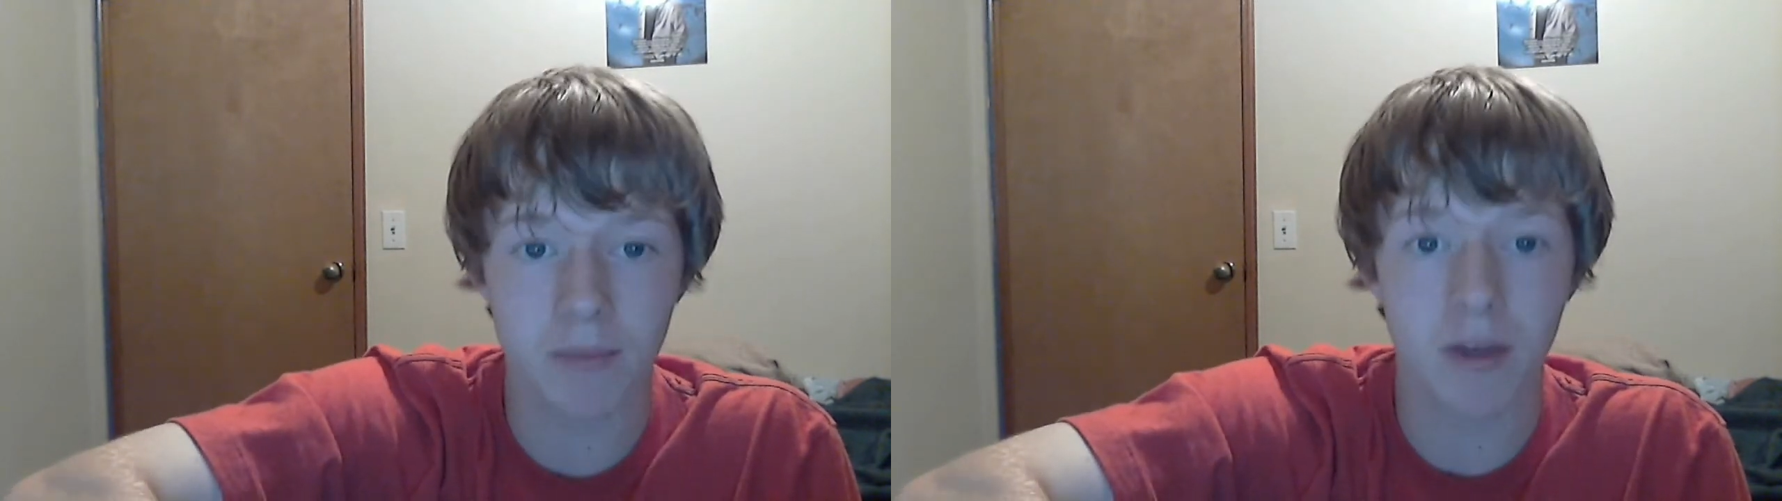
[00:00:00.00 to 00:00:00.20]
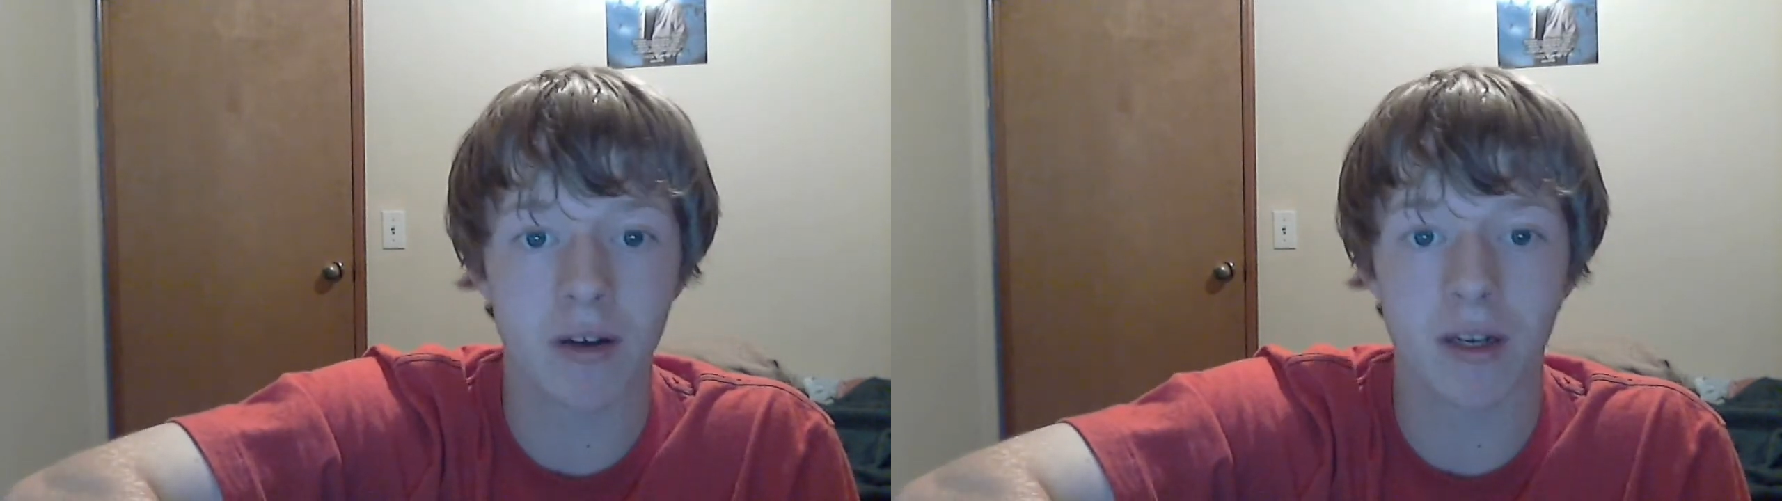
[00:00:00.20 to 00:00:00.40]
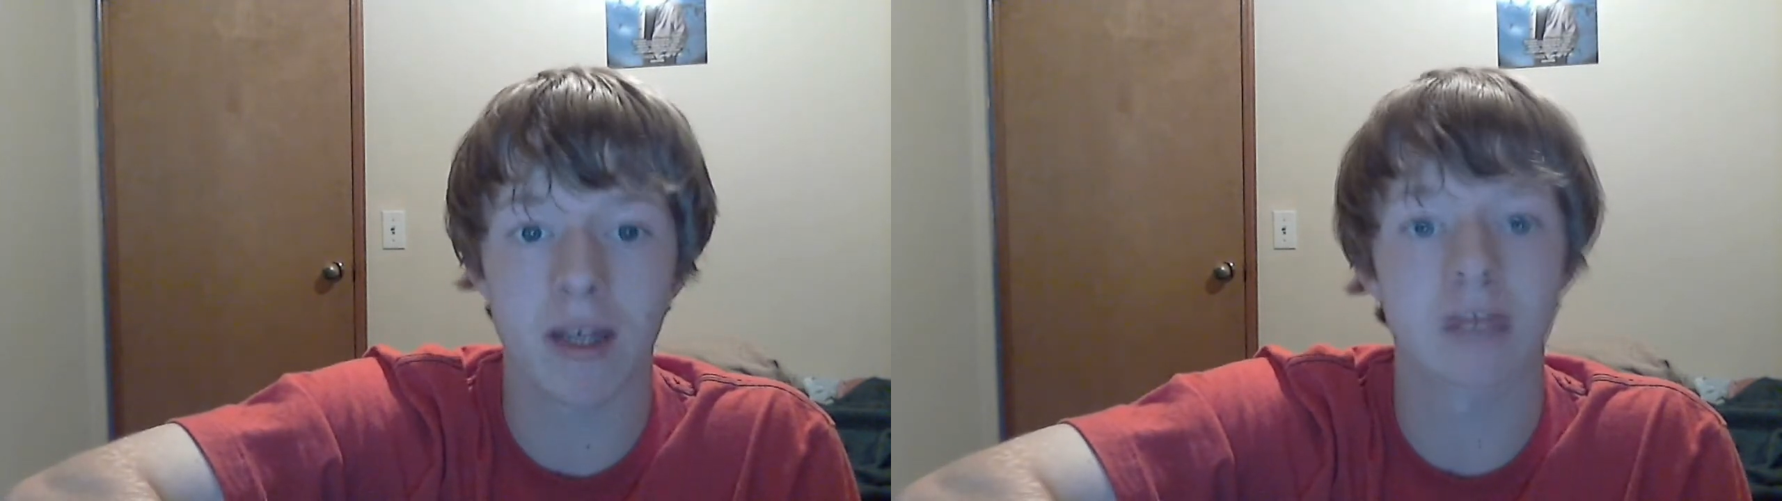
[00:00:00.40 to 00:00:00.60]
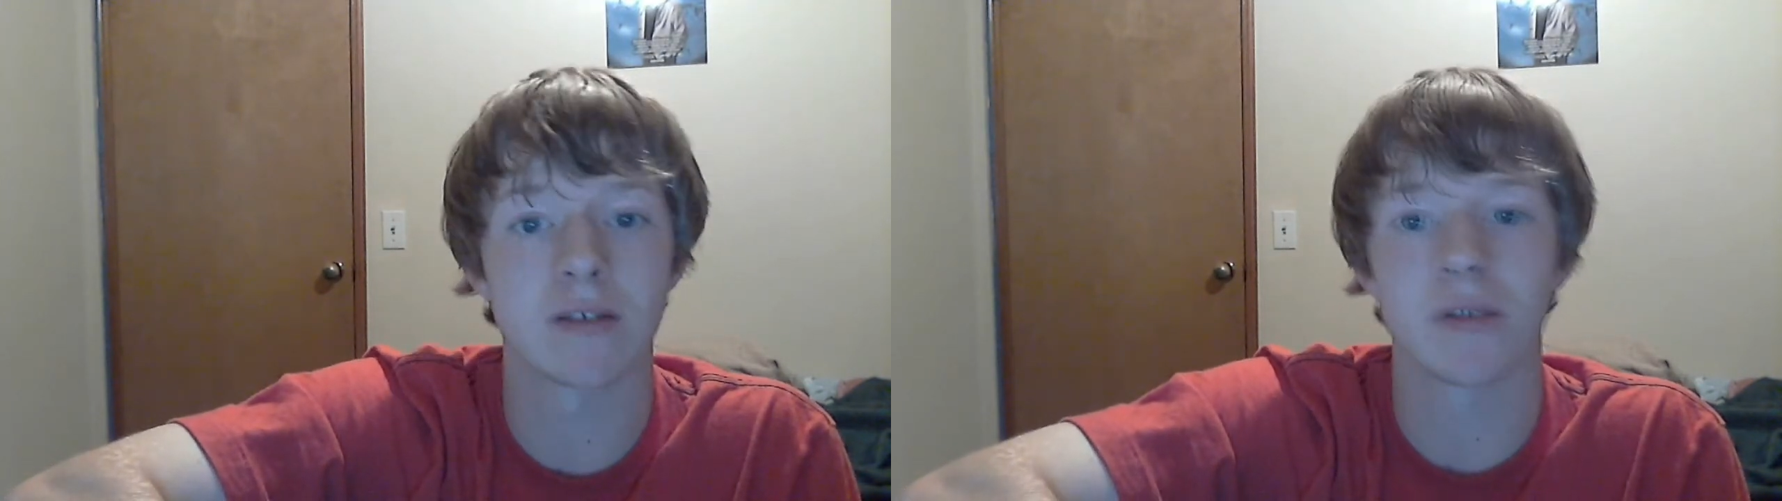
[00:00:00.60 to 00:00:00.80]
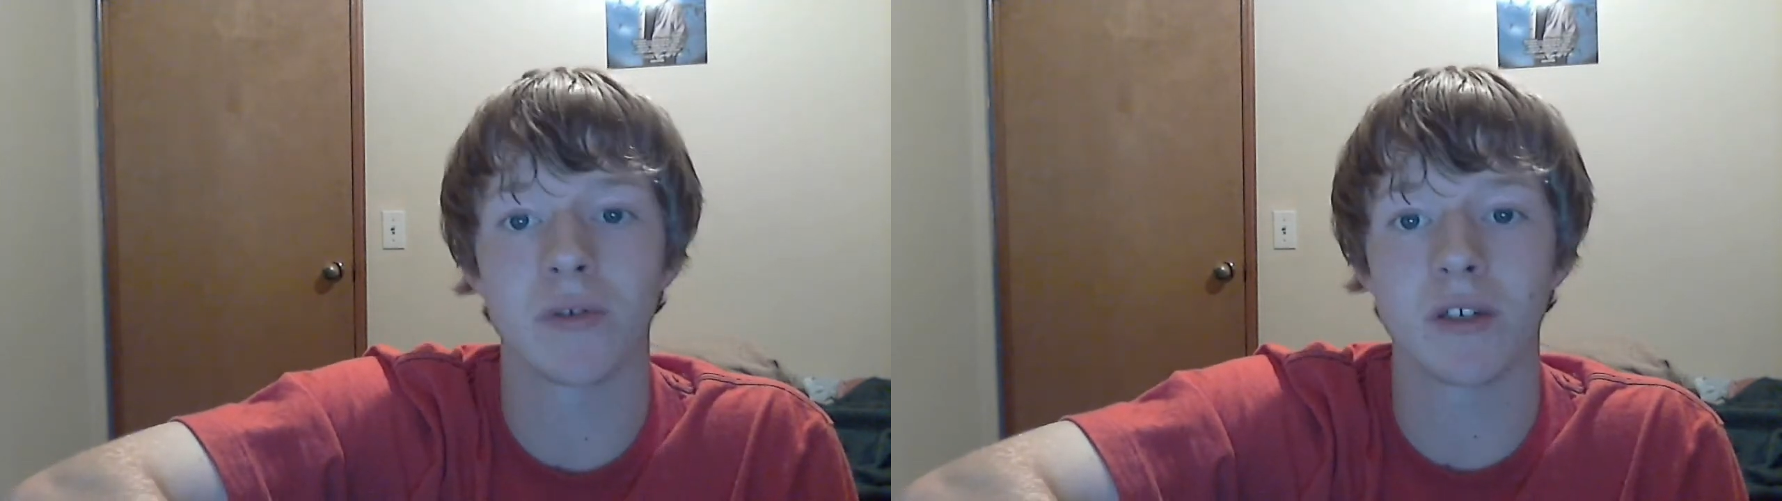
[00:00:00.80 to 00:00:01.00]
I'm not going to
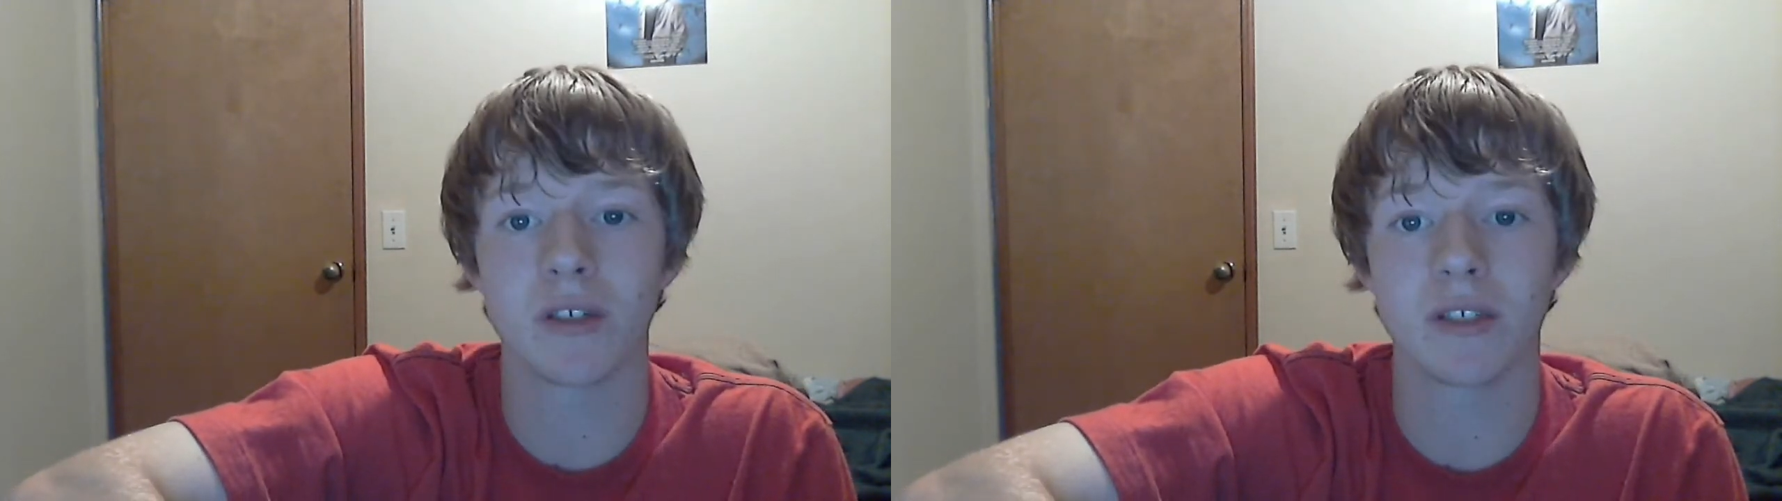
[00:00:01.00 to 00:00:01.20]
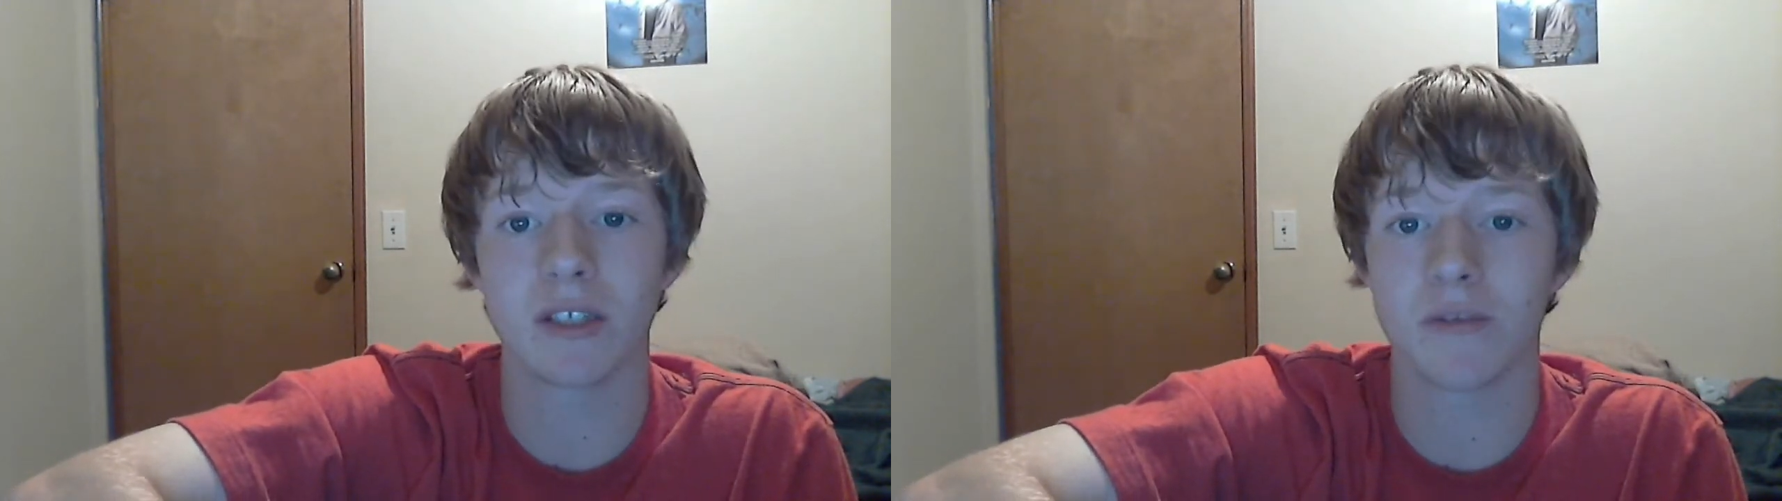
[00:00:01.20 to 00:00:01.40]
answer your questions.